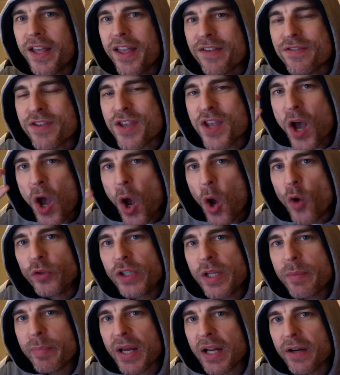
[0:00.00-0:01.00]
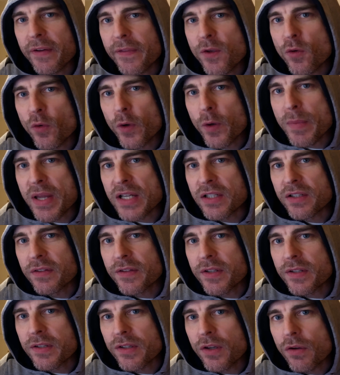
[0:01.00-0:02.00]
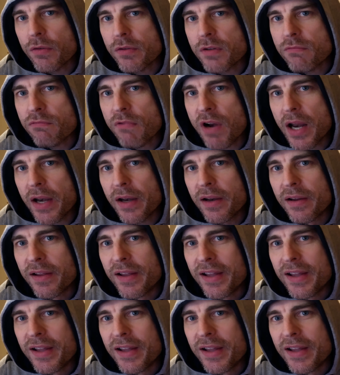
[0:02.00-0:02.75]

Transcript: the only part of the automation that is going to run